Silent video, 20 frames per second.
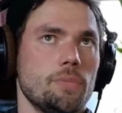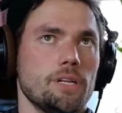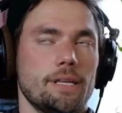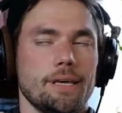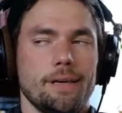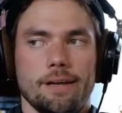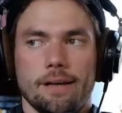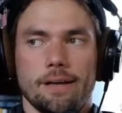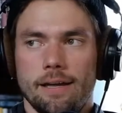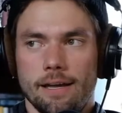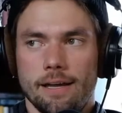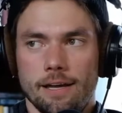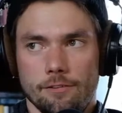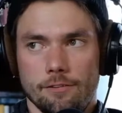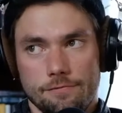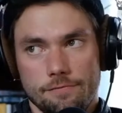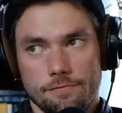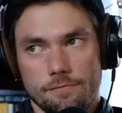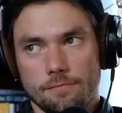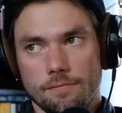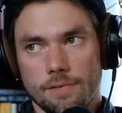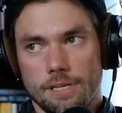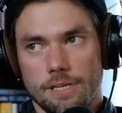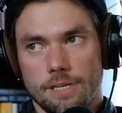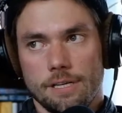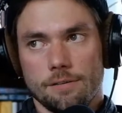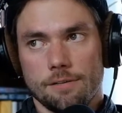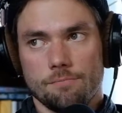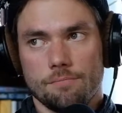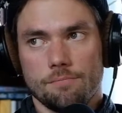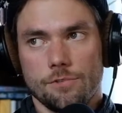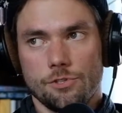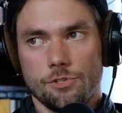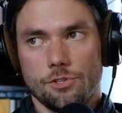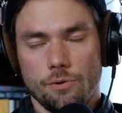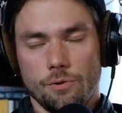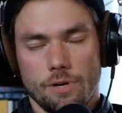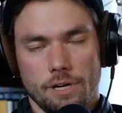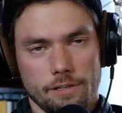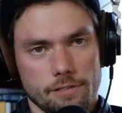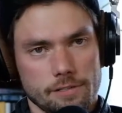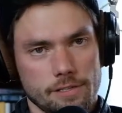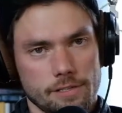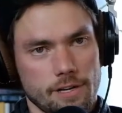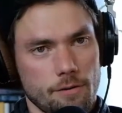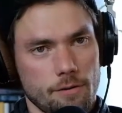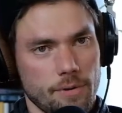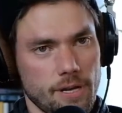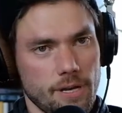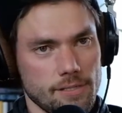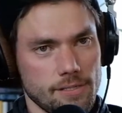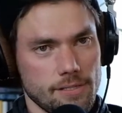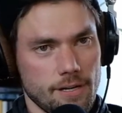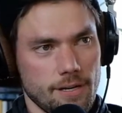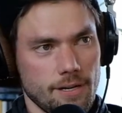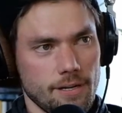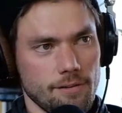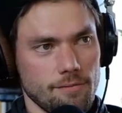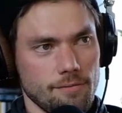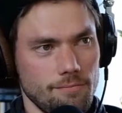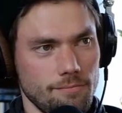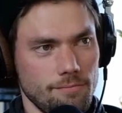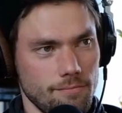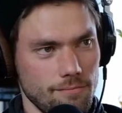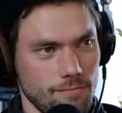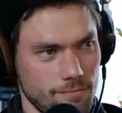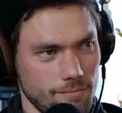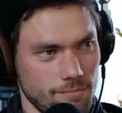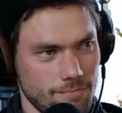But then I have 2 others that are based on